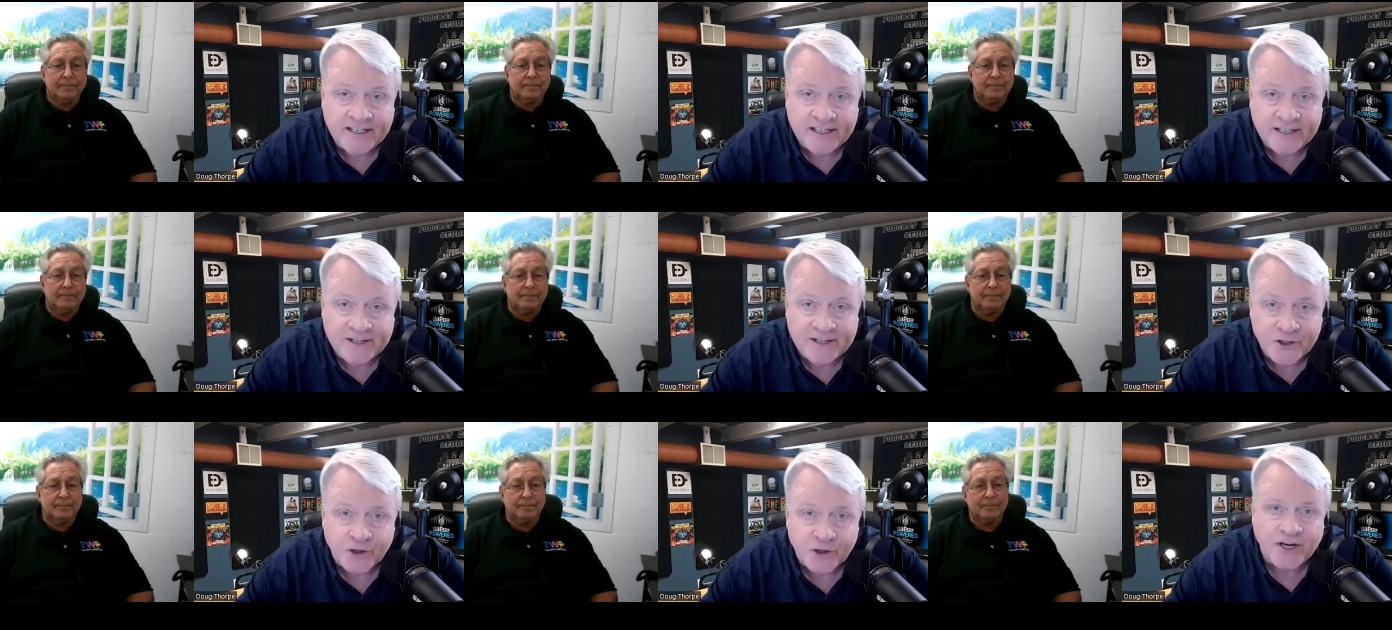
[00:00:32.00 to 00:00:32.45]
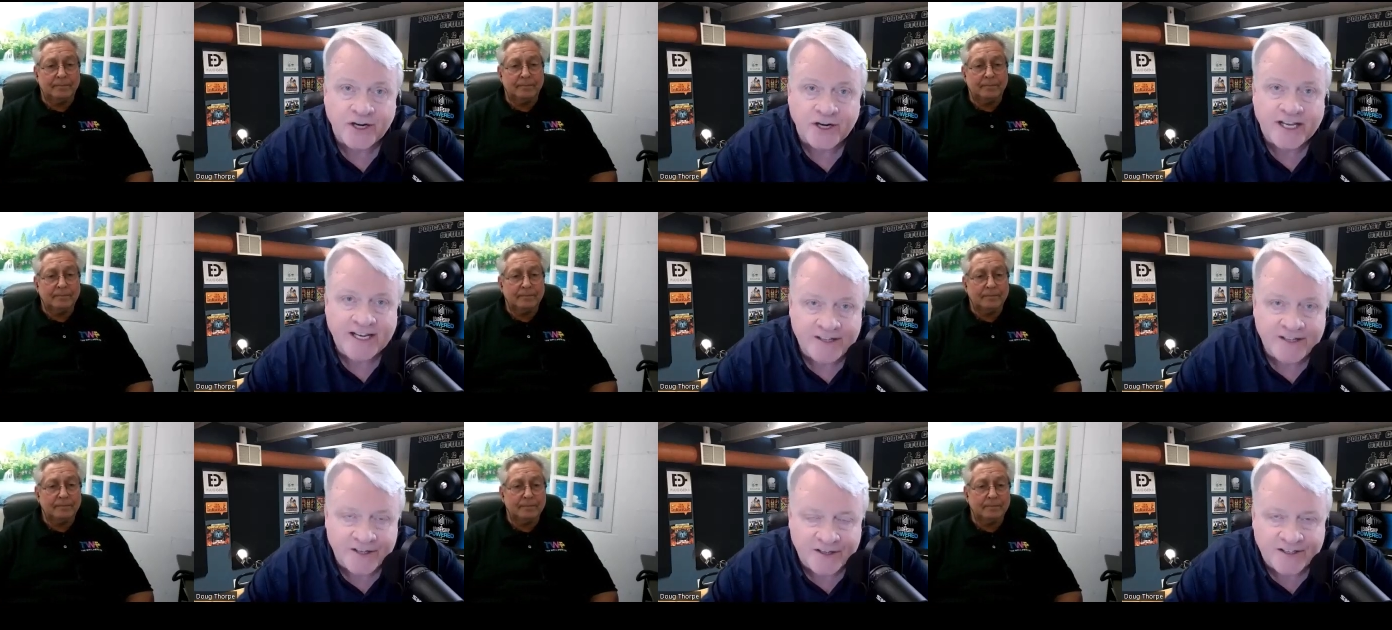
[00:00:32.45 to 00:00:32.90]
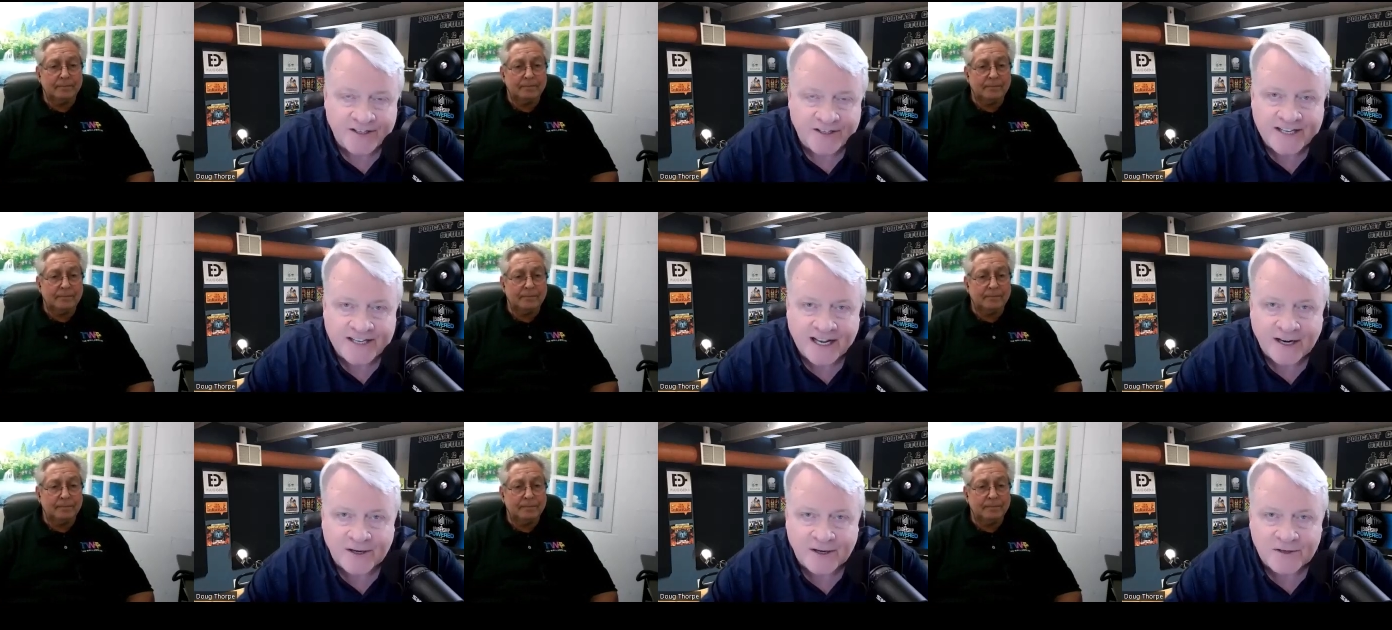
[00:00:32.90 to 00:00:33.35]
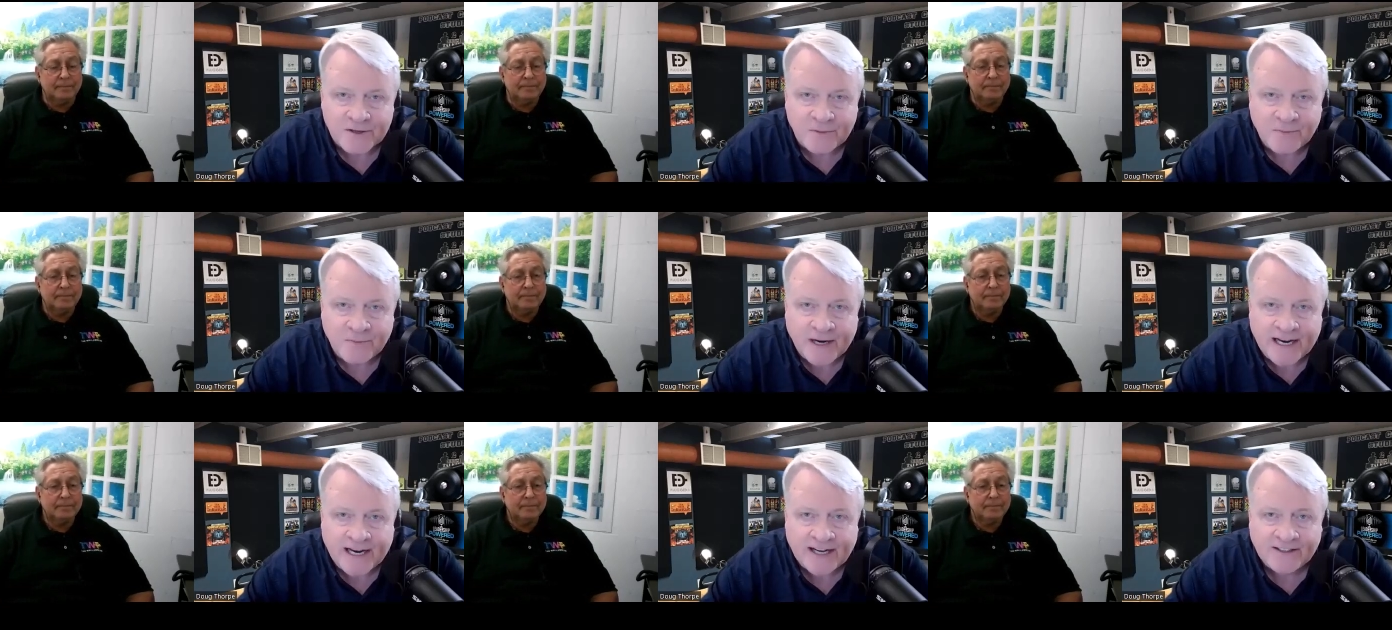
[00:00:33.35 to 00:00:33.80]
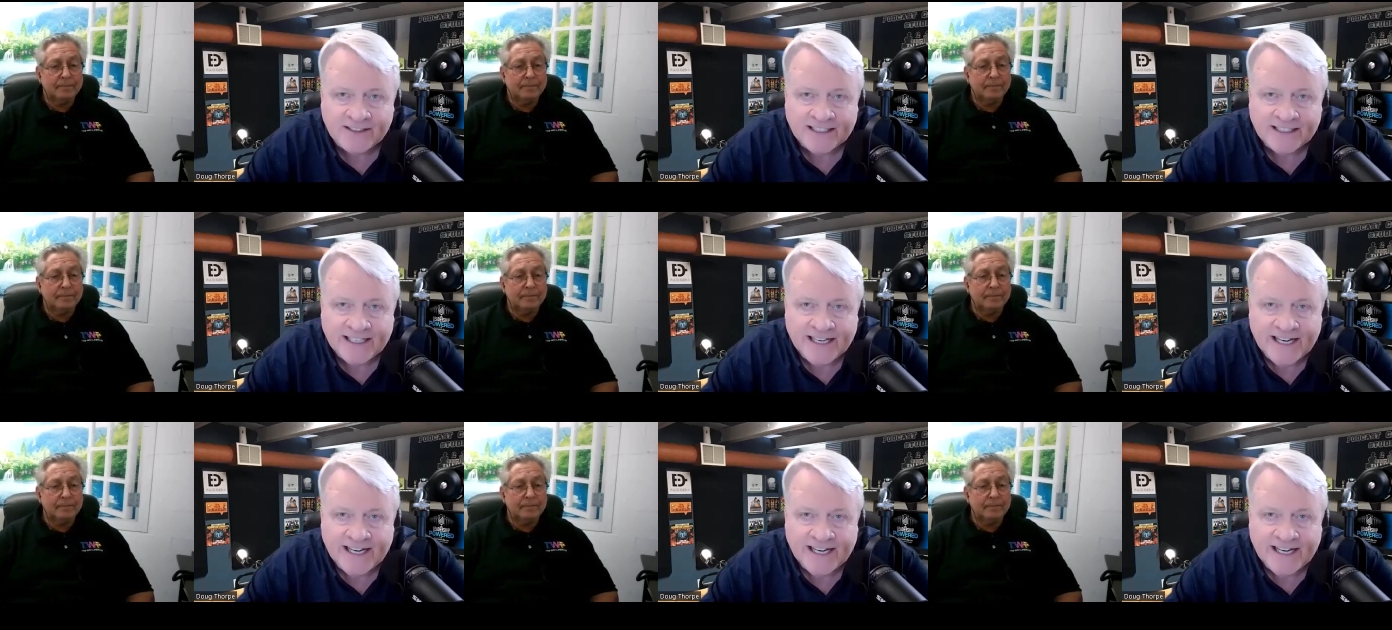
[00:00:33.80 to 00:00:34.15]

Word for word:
Speaker 1: uh, journey to tell us about.